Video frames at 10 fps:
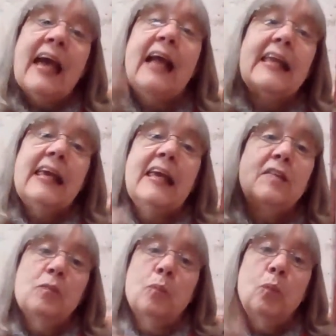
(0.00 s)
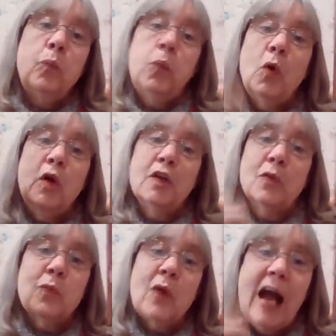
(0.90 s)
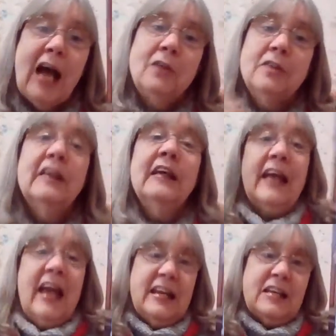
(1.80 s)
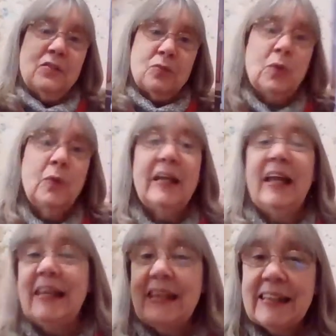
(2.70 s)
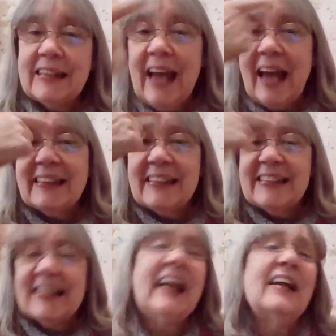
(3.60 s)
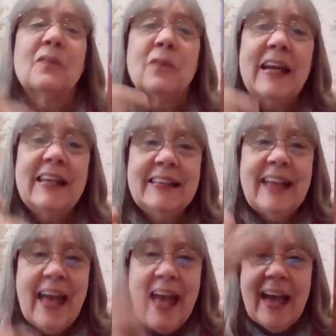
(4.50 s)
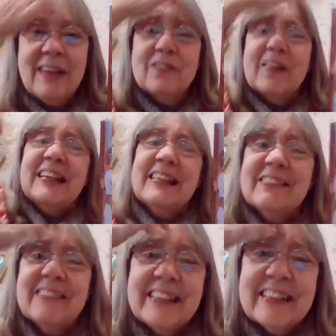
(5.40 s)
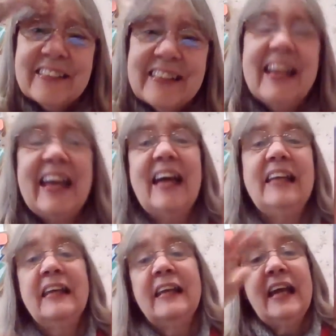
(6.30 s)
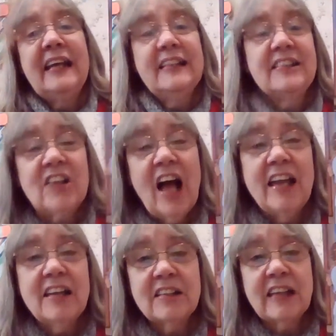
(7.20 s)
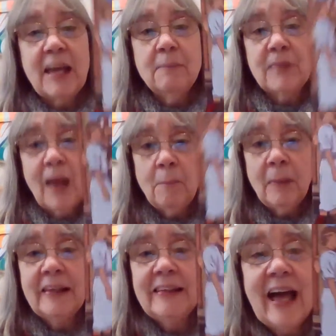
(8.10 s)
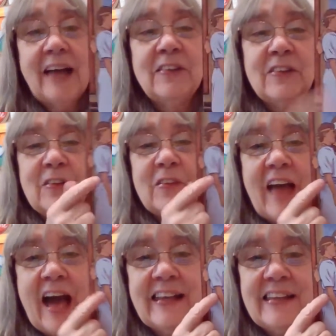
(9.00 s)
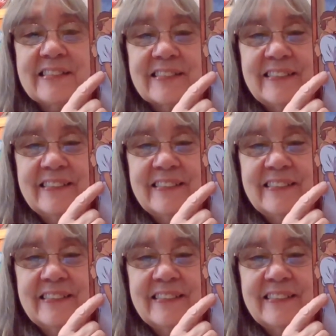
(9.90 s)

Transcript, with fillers: and he's winging around and he threw it and he got the giant right in the head, right, right there in the head. And the giant came tumbling down. Do you know who that is?